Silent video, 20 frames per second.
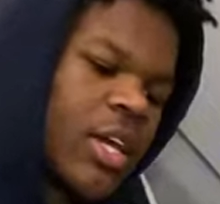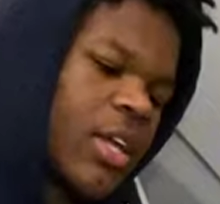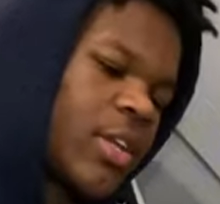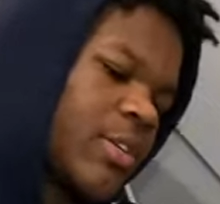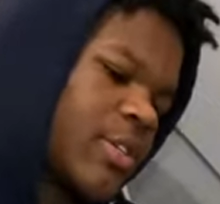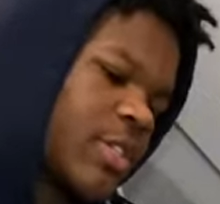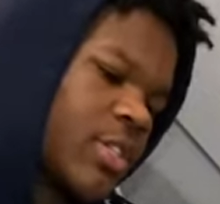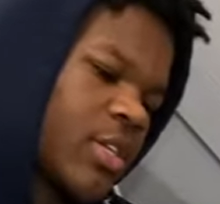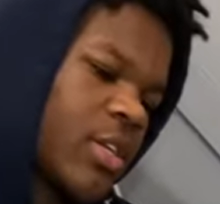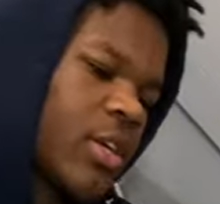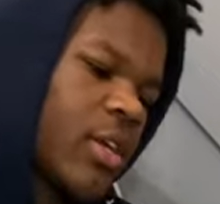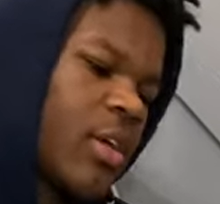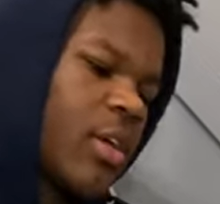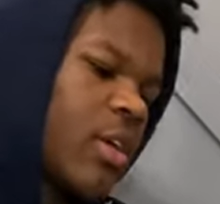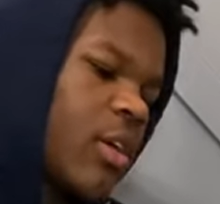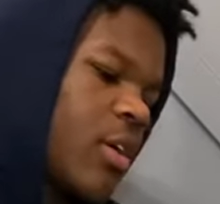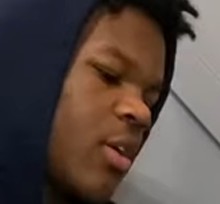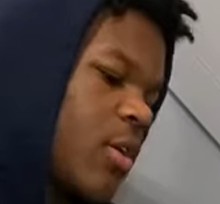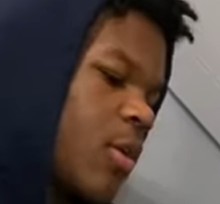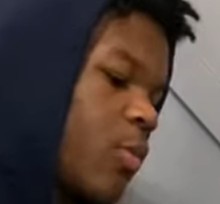Anderson.
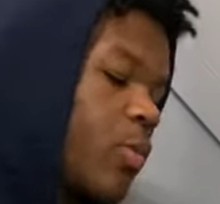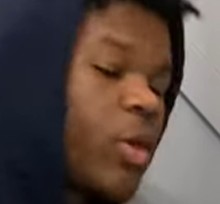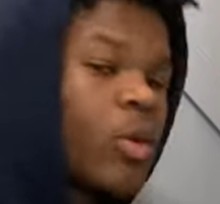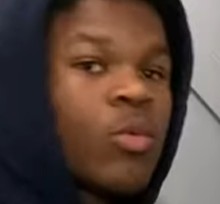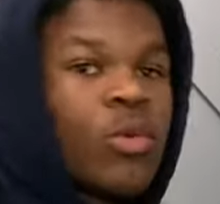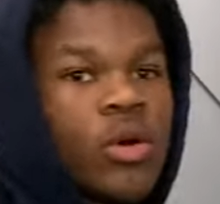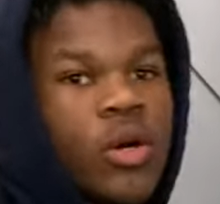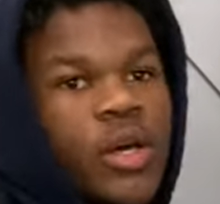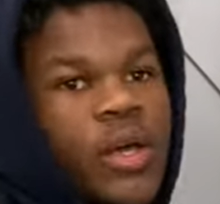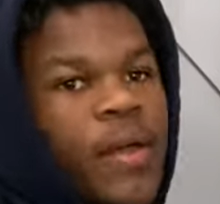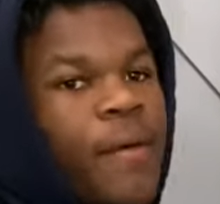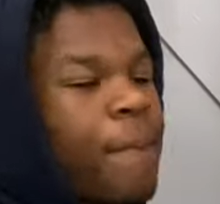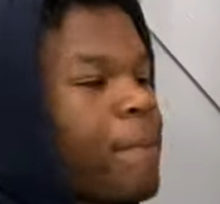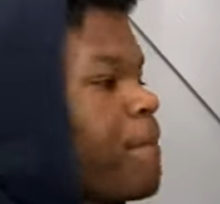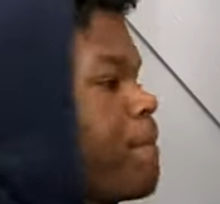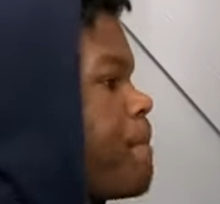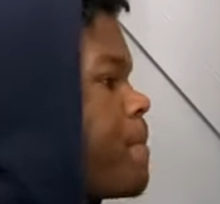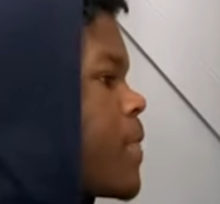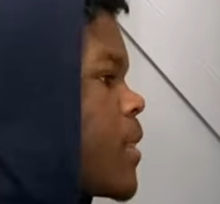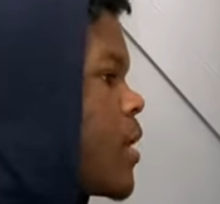We won
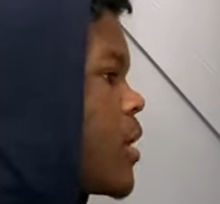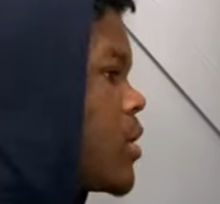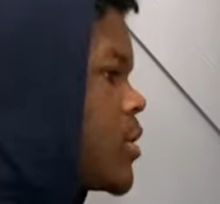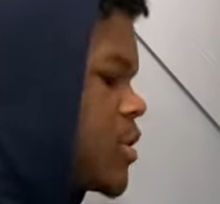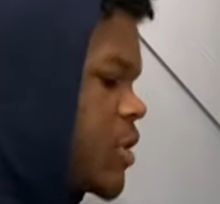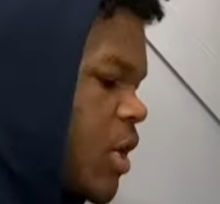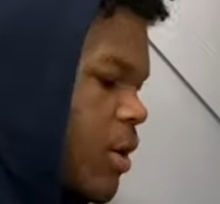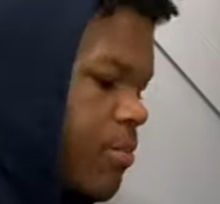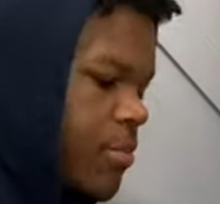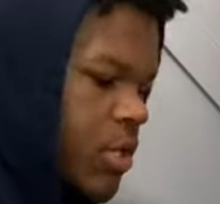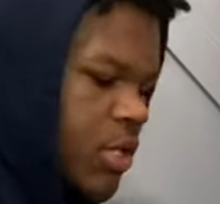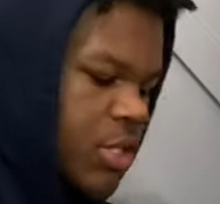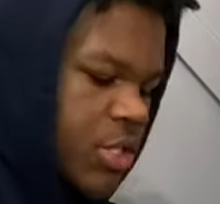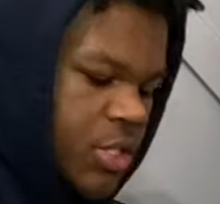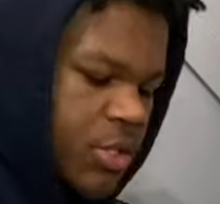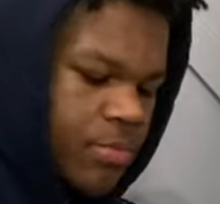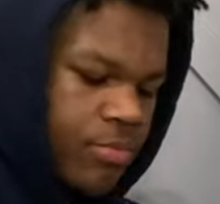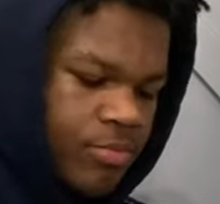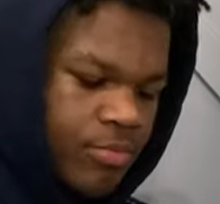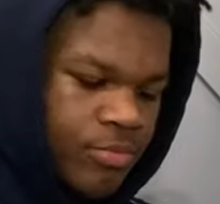
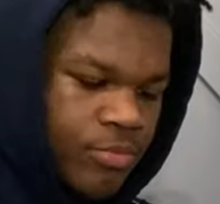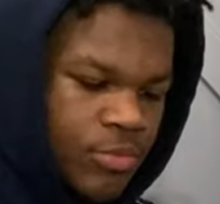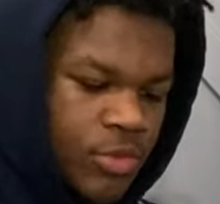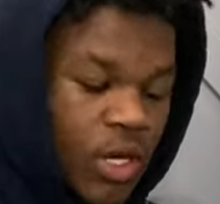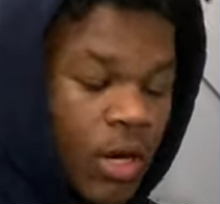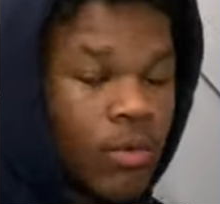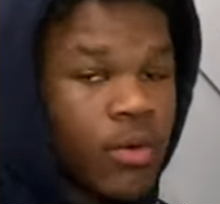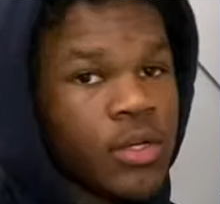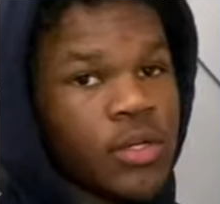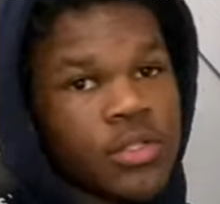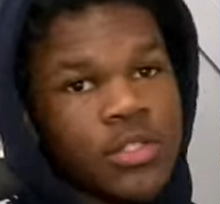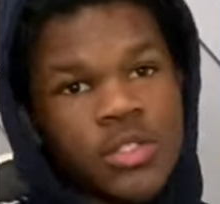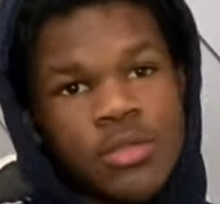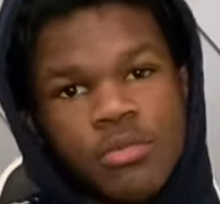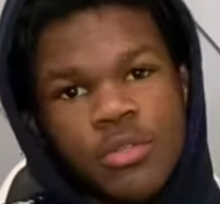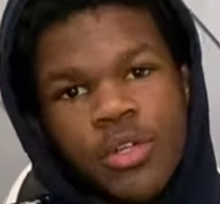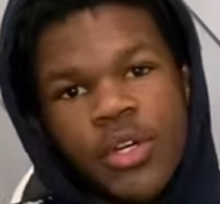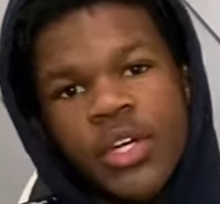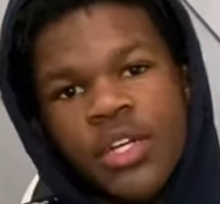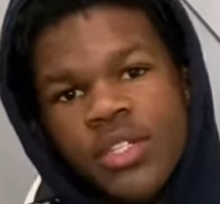championship. Y'all wanna know something
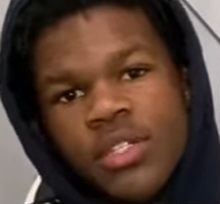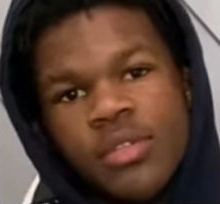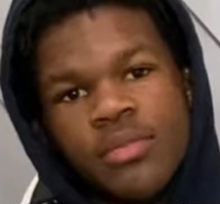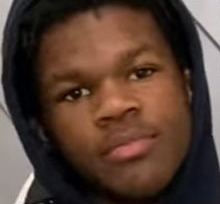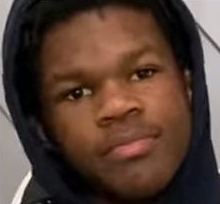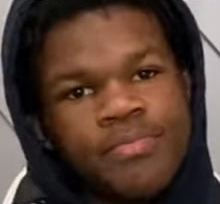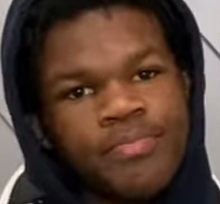crazy?